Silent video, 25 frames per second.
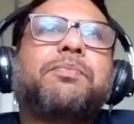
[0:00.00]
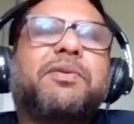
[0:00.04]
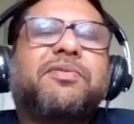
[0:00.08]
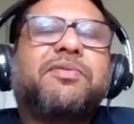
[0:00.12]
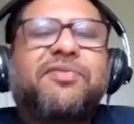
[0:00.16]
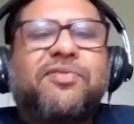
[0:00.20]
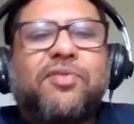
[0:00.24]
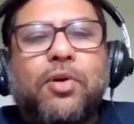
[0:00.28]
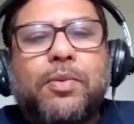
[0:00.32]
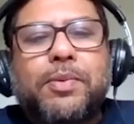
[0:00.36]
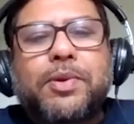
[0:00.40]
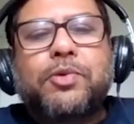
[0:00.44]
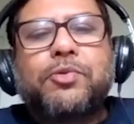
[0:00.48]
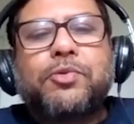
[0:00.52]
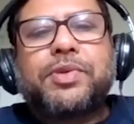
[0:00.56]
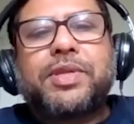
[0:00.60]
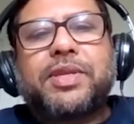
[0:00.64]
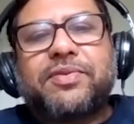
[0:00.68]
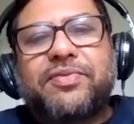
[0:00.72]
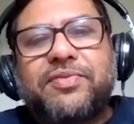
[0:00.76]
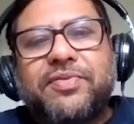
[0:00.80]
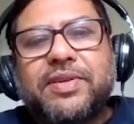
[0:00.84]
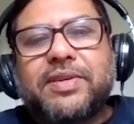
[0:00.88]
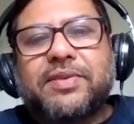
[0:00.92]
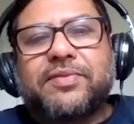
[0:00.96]
performing with the
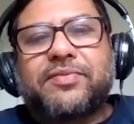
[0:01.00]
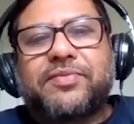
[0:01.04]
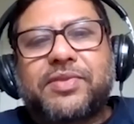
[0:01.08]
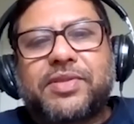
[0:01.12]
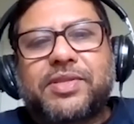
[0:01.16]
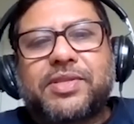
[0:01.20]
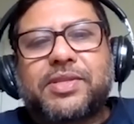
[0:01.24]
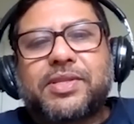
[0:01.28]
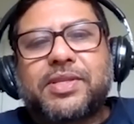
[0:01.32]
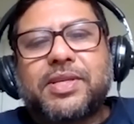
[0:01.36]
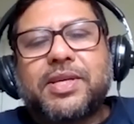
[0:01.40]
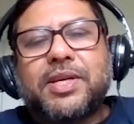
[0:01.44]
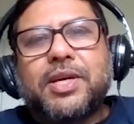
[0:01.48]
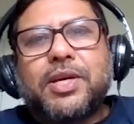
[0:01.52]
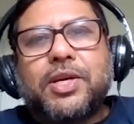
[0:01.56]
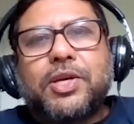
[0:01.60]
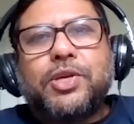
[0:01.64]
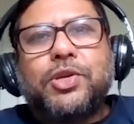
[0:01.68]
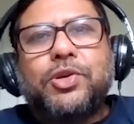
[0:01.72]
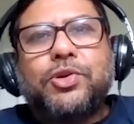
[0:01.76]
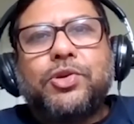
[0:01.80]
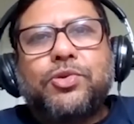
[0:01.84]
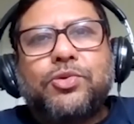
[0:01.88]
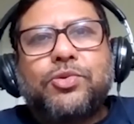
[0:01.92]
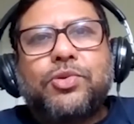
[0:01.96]
Fifths,
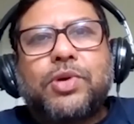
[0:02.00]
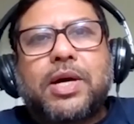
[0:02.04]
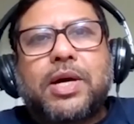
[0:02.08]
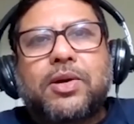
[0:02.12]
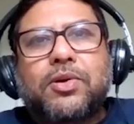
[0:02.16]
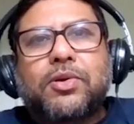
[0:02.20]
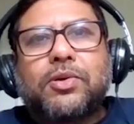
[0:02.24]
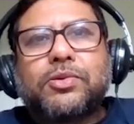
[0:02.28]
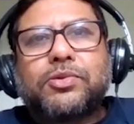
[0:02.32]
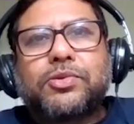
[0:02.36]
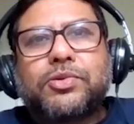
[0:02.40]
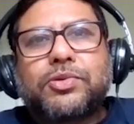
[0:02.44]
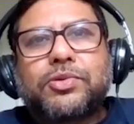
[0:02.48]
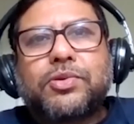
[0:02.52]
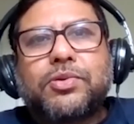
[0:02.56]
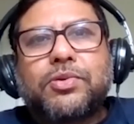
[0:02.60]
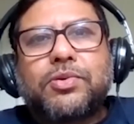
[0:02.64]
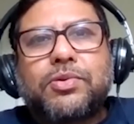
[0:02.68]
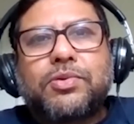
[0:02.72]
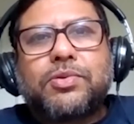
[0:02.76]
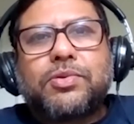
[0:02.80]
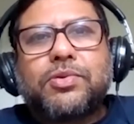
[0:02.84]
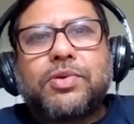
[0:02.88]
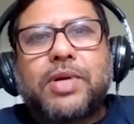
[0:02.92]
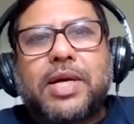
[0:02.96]
you are
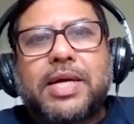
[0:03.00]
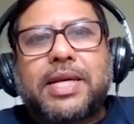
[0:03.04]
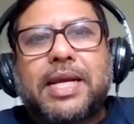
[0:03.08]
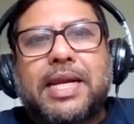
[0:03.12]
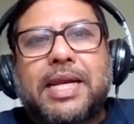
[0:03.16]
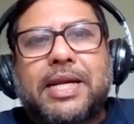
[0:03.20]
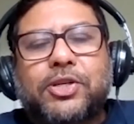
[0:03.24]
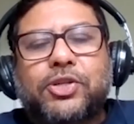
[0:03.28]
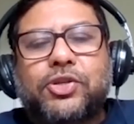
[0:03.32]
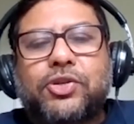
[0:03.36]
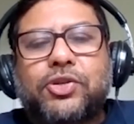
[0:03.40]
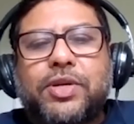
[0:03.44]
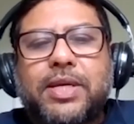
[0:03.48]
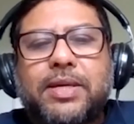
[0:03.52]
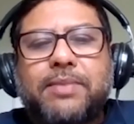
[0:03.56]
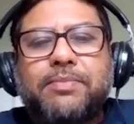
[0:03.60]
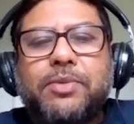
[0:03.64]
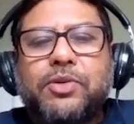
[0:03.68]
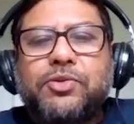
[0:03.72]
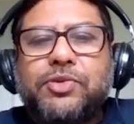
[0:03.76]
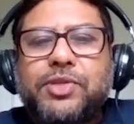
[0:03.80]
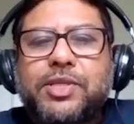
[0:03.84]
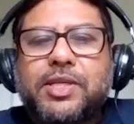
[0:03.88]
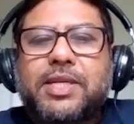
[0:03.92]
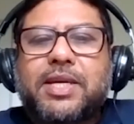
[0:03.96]
also an electronic
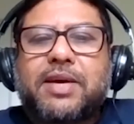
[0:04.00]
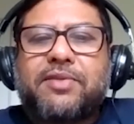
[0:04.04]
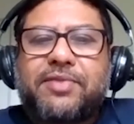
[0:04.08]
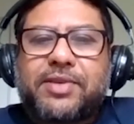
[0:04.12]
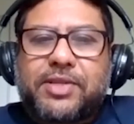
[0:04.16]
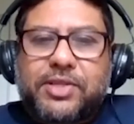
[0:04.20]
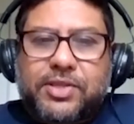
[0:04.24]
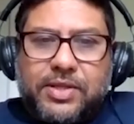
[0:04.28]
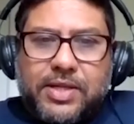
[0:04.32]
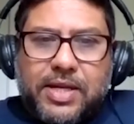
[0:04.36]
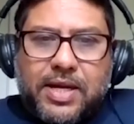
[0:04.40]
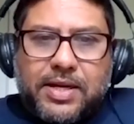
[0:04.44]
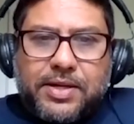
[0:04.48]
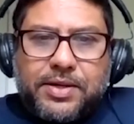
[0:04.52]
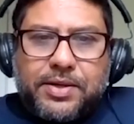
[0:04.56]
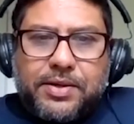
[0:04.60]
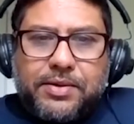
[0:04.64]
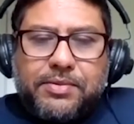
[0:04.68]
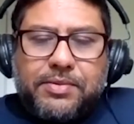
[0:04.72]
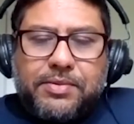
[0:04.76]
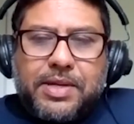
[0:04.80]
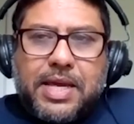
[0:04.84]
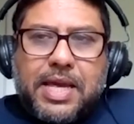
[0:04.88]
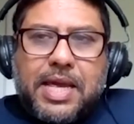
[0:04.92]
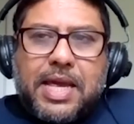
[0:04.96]
music
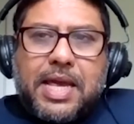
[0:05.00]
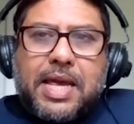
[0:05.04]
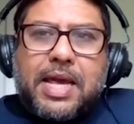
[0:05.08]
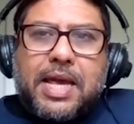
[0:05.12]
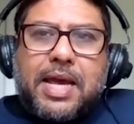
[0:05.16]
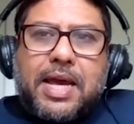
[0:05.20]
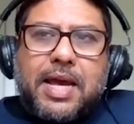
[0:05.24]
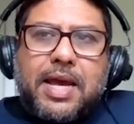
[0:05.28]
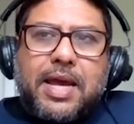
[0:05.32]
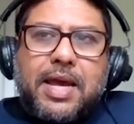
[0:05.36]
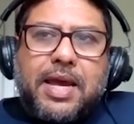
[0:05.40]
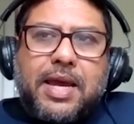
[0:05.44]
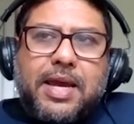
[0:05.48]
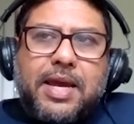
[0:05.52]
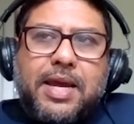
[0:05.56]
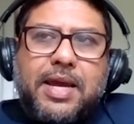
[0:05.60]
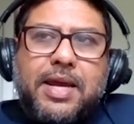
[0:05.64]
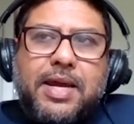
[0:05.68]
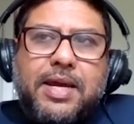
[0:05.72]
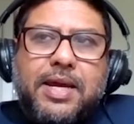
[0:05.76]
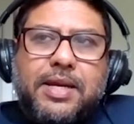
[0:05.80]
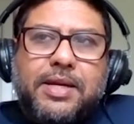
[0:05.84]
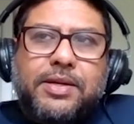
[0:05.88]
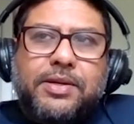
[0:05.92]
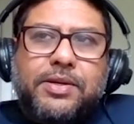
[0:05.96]
aficionado,
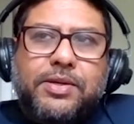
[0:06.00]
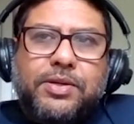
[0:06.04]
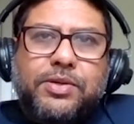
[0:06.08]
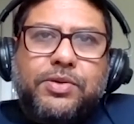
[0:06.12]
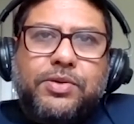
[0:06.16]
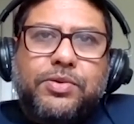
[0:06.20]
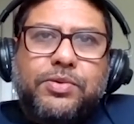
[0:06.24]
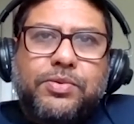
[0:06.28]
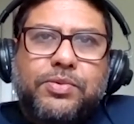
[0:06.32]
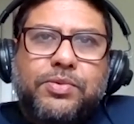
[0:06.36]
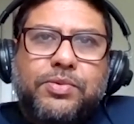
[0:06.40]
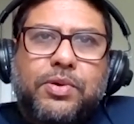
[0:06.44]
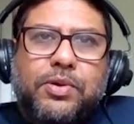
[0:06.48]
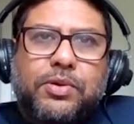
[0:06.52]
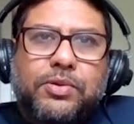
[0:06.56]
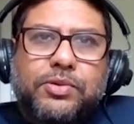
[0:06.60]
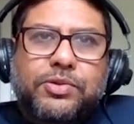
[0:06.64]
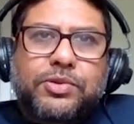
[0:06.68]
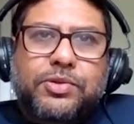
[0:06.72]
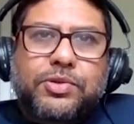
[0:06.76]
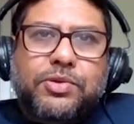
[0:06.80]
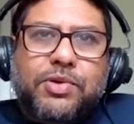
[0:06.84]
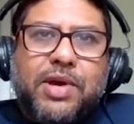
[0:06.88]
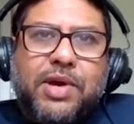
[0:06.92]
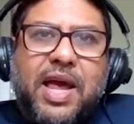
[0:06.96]
and you
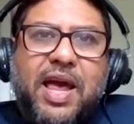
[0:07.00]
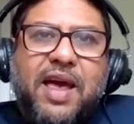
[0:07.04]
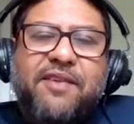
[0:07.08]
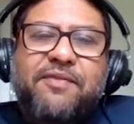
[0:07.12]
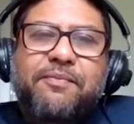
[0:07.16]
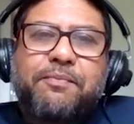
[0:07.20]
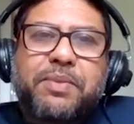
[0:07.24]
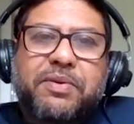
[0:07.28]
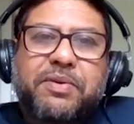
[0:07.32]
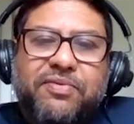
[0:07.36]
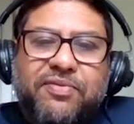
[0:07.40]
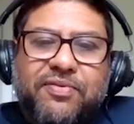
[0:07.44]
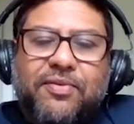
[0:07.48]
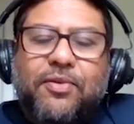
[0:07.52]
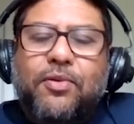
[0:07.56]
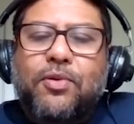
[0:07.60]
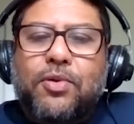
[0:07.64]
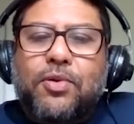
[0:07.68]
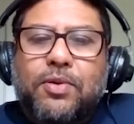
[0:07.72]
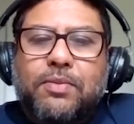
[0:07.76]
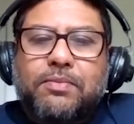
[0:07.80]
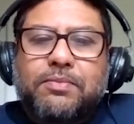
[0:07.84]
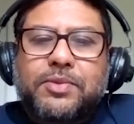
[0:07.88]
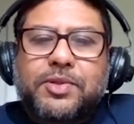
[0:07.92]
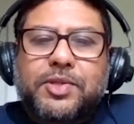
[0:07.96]
also have
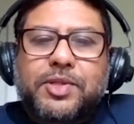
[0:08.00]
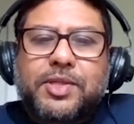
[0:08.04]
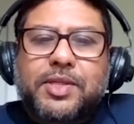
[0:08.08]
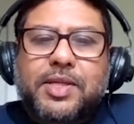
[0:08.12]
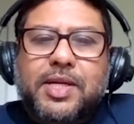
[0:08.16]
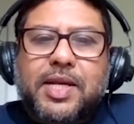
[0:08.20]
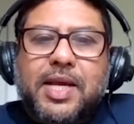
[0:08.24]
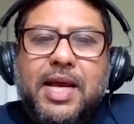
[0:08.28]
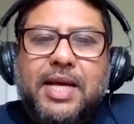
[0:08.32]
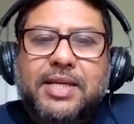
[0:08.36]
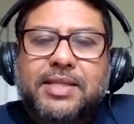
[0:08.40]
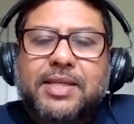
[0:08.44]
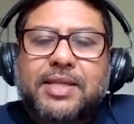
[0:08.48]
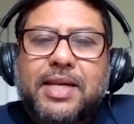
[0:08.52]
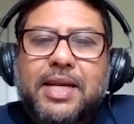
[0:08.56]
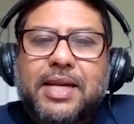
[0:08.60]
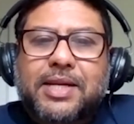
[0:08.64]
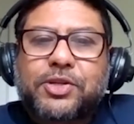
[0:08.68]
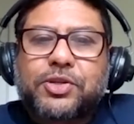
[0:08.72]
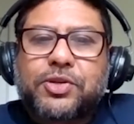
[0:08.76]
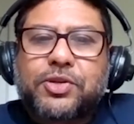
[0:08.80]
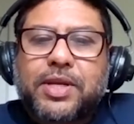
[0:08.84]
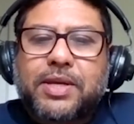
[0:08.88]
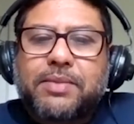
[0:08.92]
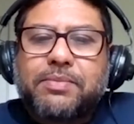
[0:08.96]
performed as an
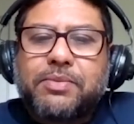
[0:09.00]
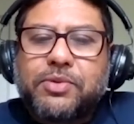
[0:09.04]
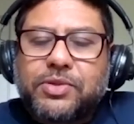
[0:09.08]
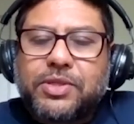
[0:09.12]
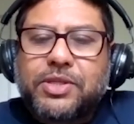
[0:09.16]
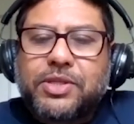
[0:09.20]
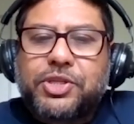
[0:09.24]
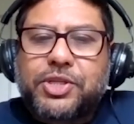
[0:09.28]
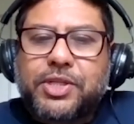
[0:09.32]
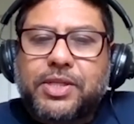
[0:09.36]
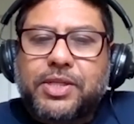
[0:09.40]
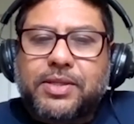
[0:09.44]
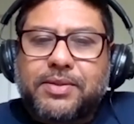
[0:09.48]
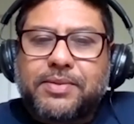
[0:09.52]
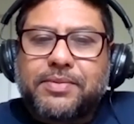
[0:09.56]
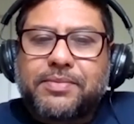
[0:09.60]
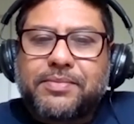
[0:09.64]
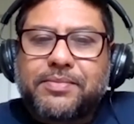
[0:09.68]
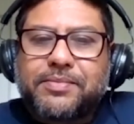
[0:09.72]
electronic musician.